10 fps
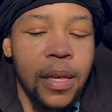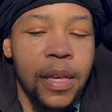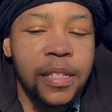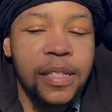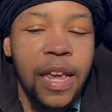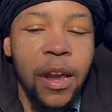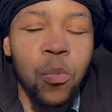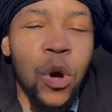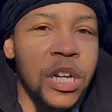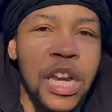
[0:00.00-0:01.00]
It's
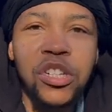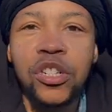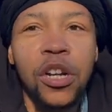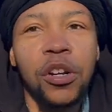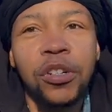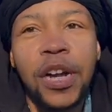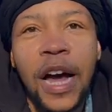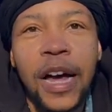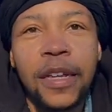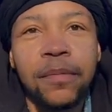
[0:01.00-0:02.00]
saying one nation under
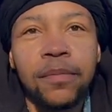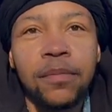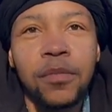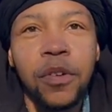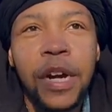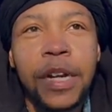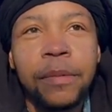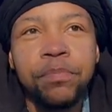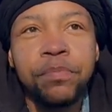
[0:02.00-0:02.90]
God, right?